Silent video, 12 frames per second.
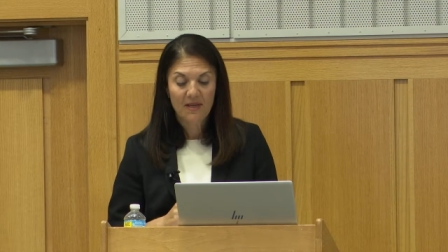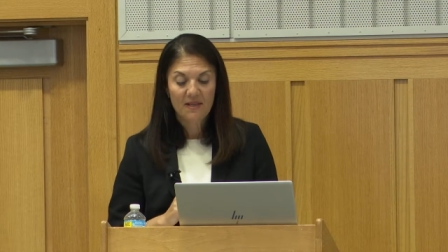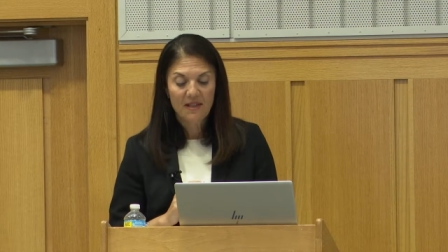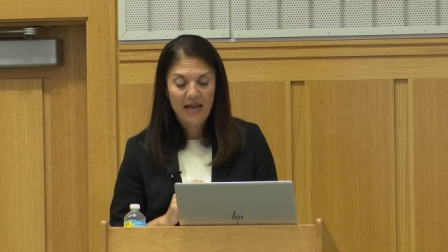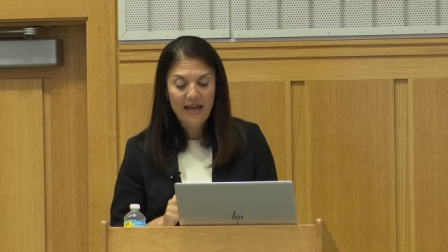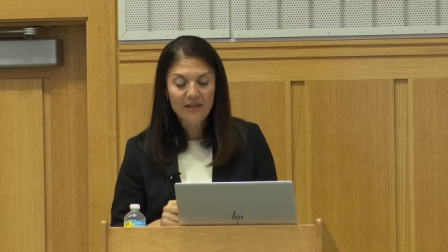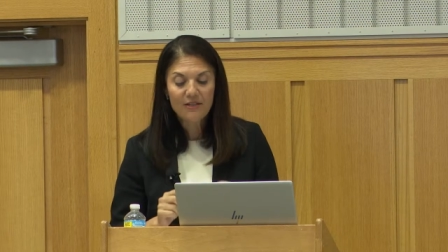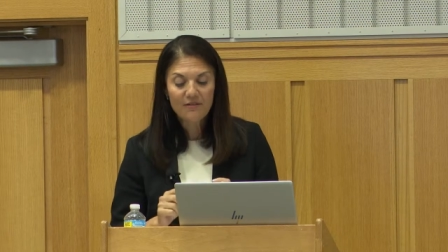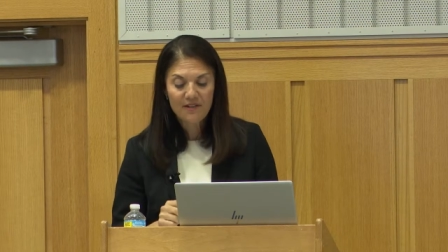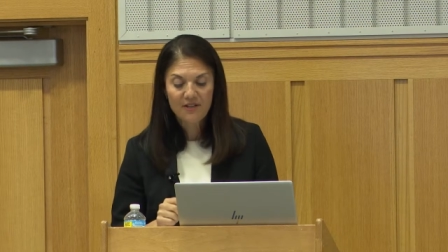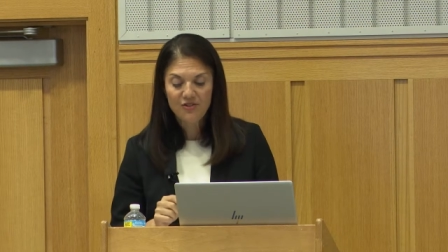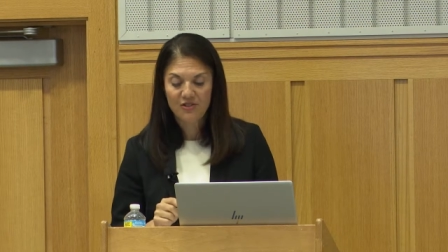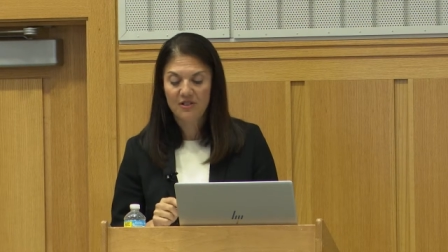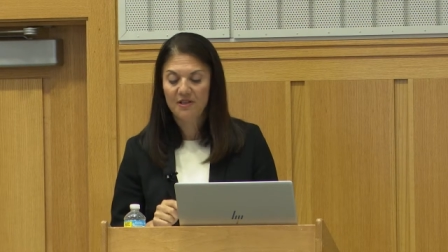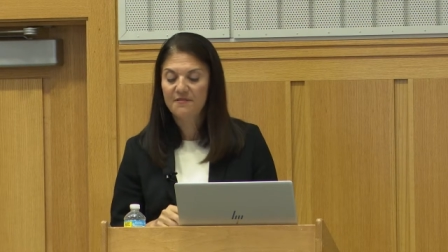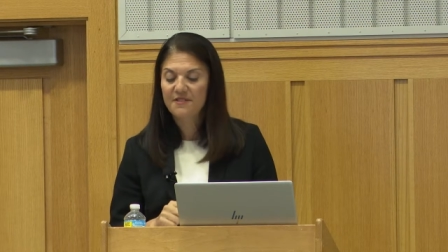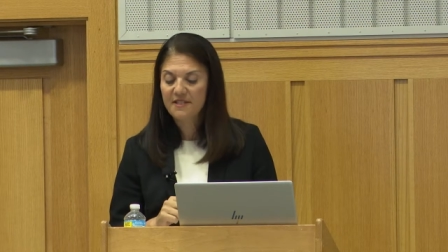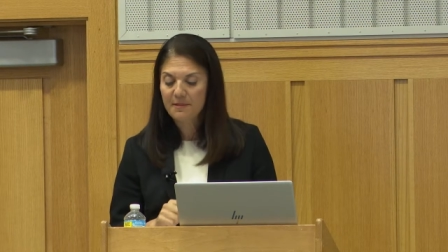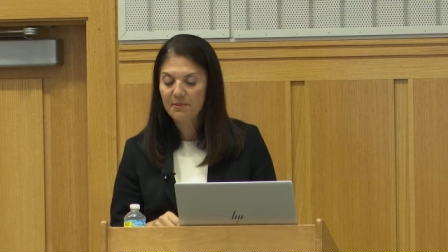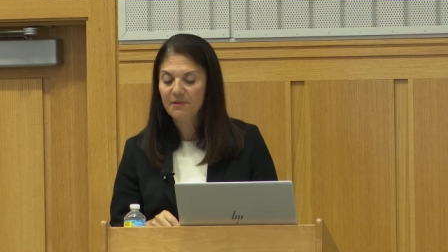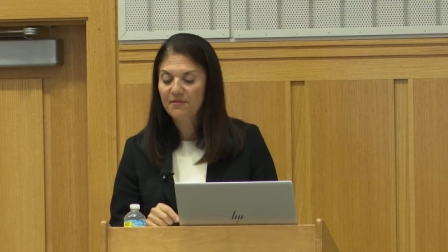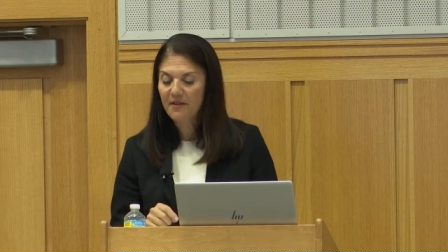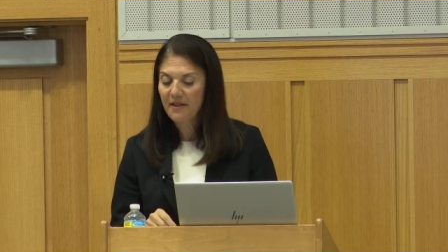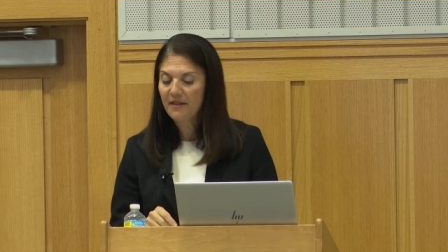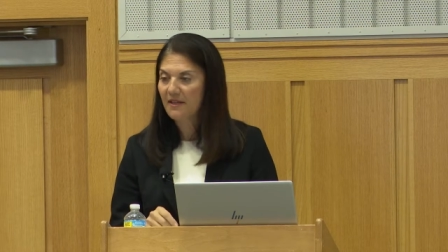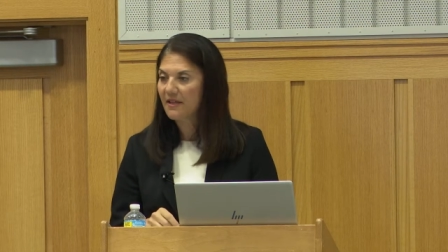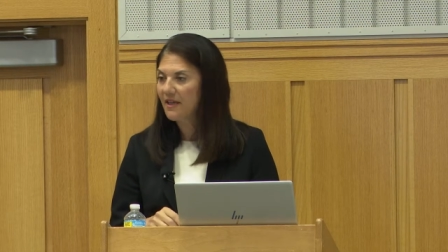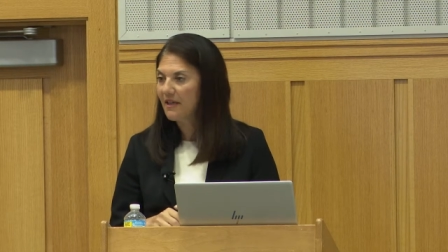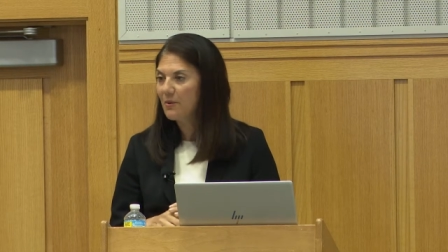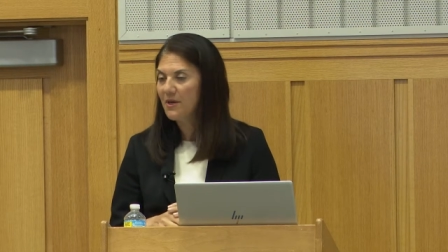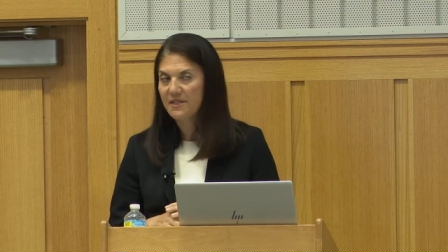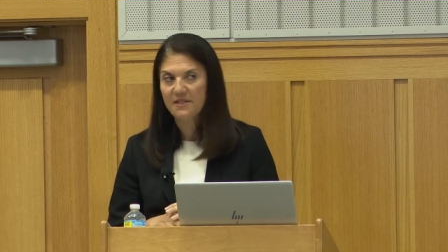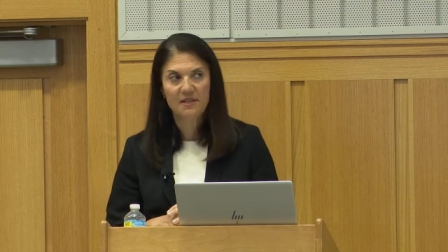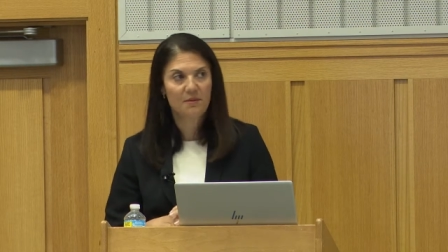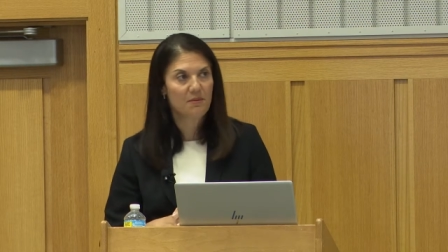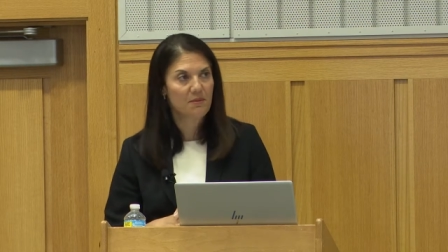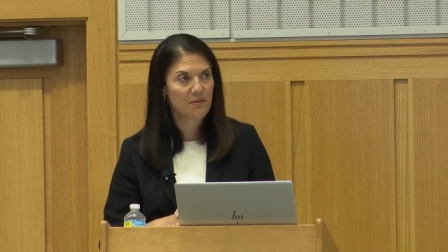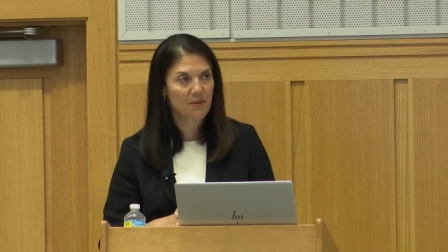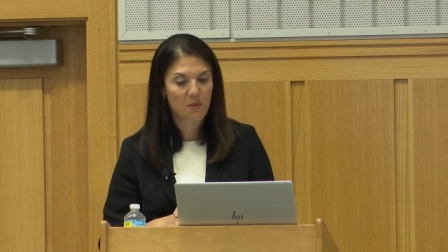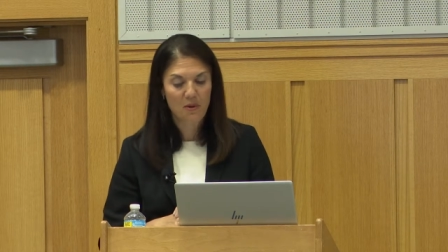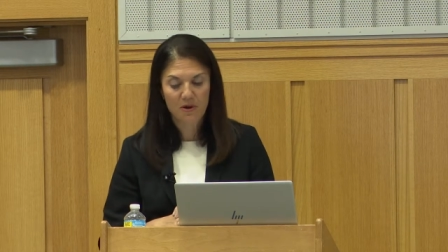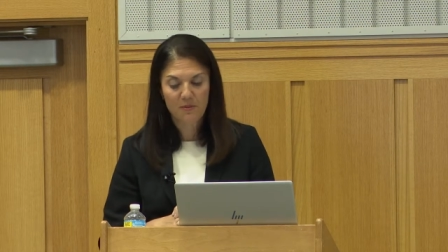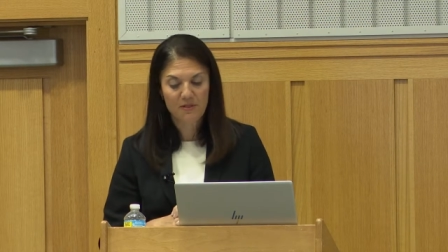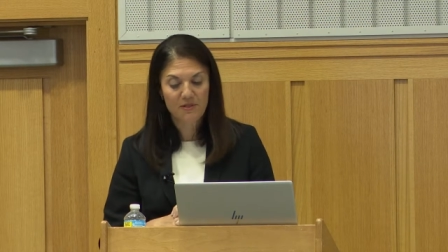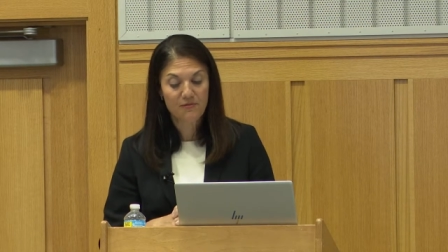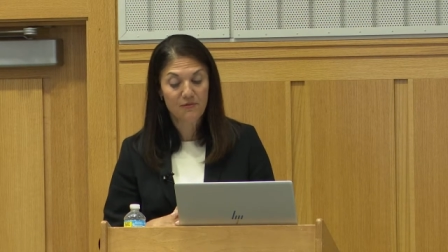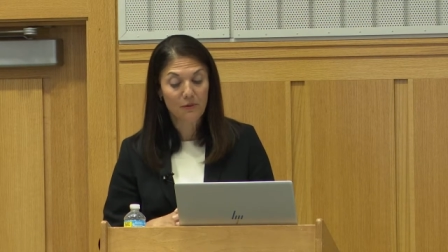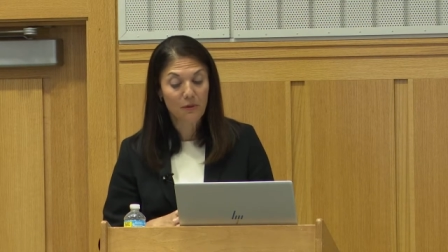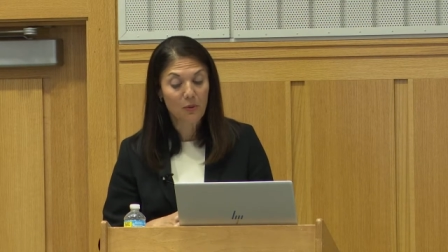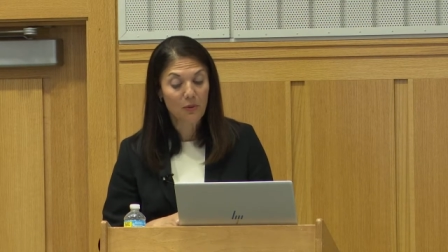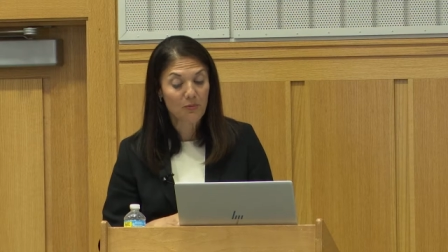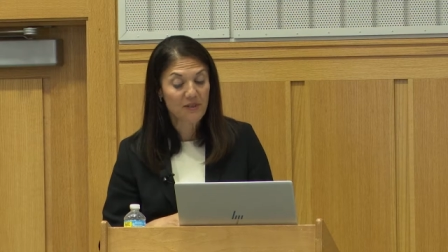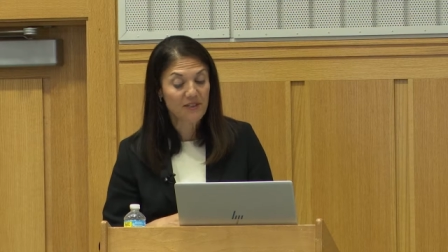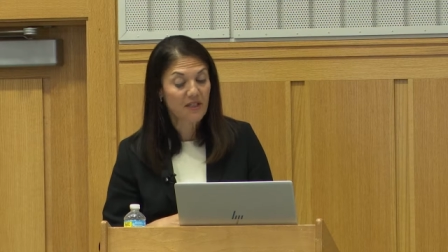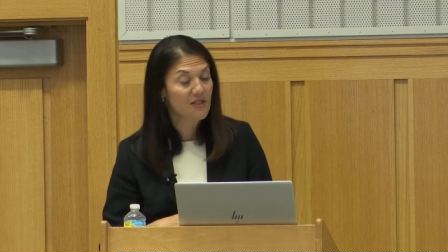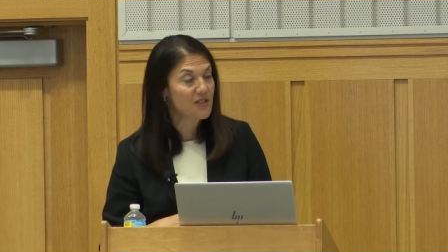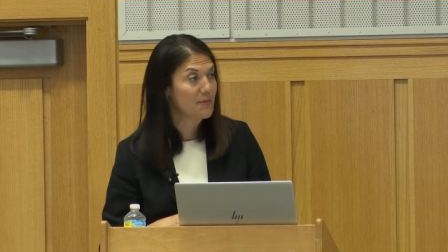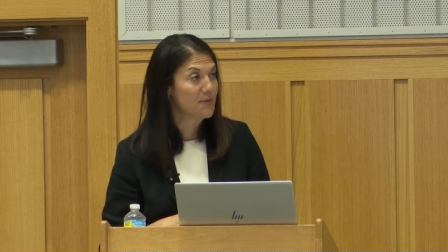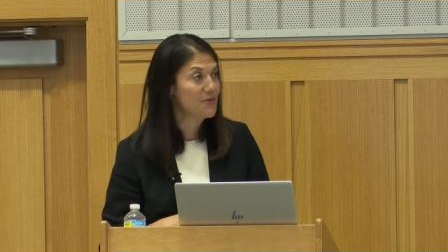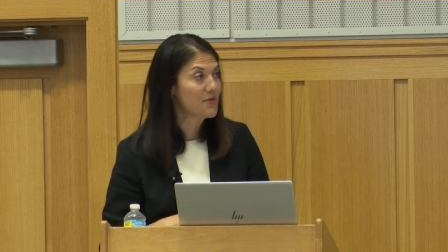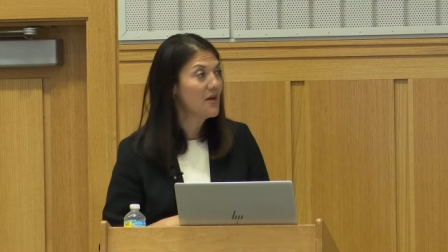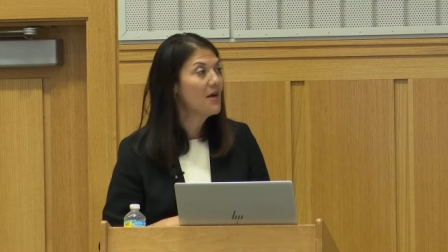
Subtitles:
That innovation of simplifying the KYC requirements for lower risk customers